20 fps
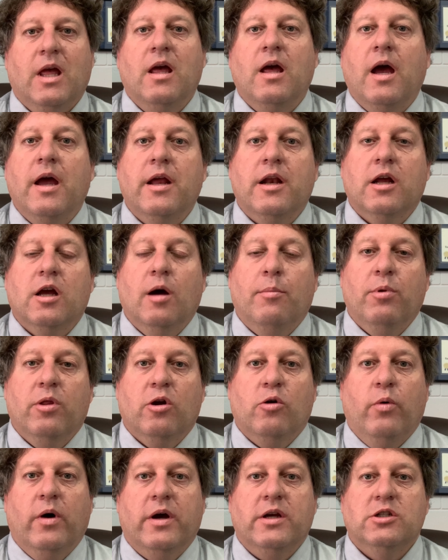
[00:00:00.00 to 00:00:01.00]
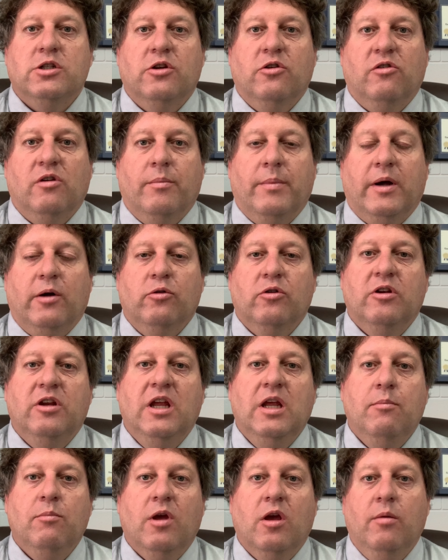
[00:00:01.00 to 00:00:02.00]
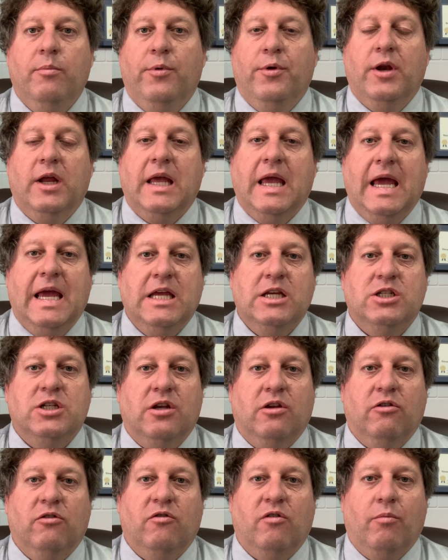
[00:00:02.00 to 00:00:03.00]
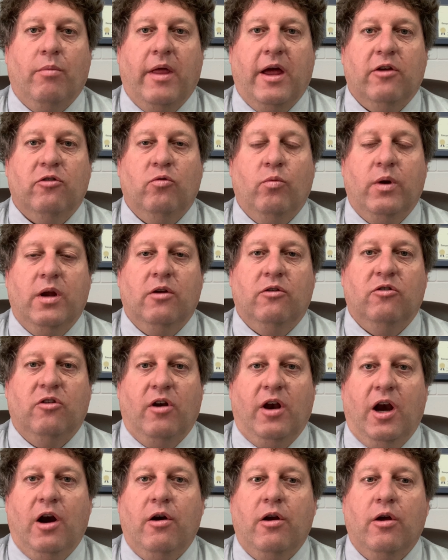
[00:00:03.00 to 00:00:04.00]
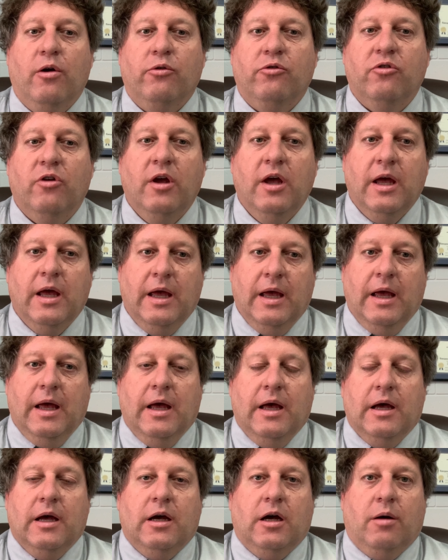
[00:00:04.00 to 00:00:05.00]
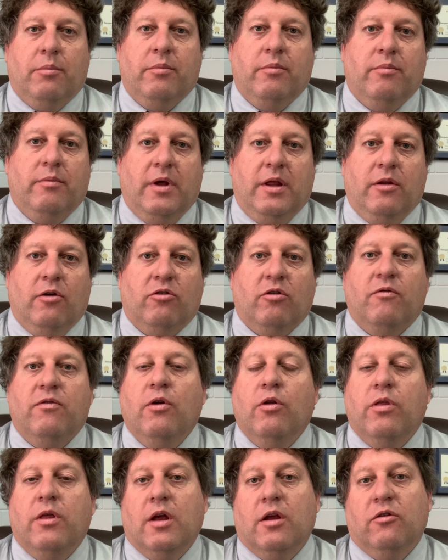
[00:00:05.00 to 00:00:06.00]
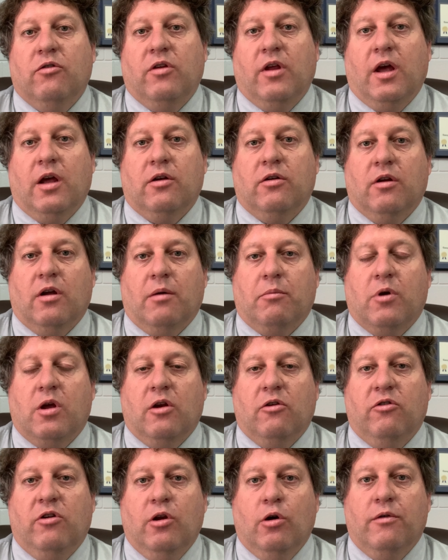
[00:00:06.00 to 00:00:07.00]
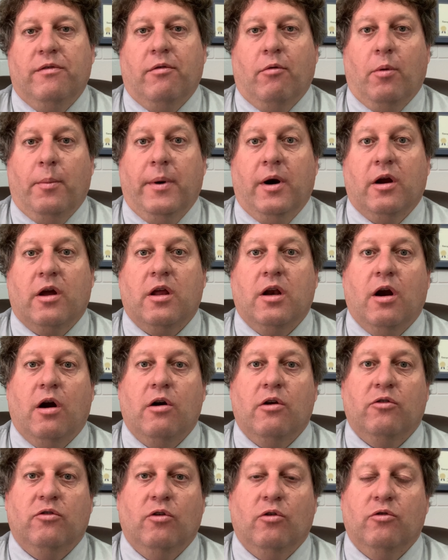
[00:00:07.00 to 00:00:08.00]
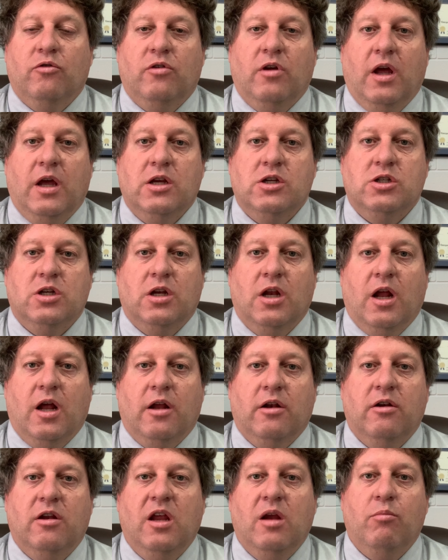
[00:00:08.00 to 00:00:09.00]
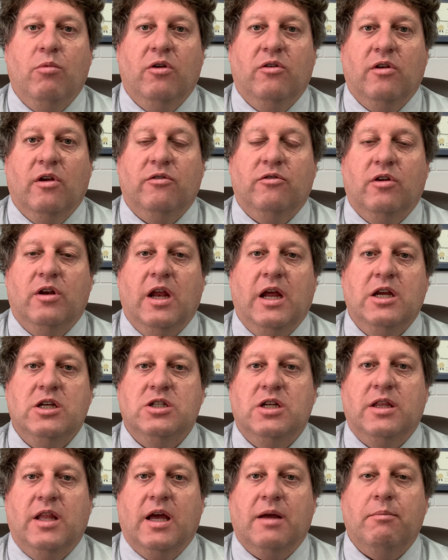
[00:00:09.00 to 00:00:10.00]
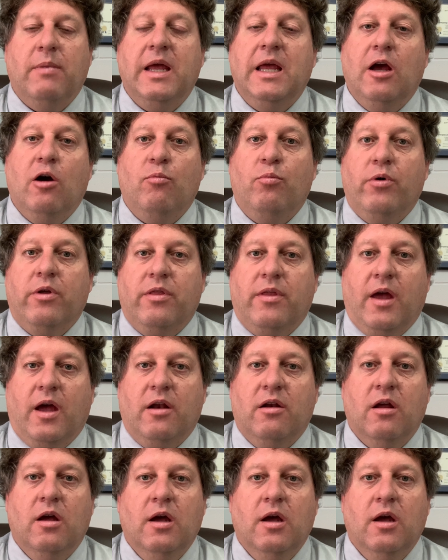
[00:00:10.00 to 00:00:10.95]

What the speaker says: I had a couple of questions about team communications from last week's scenarios. And there's a few things that I'm going to steal from American Heart Association on team resuscitation that may help with that.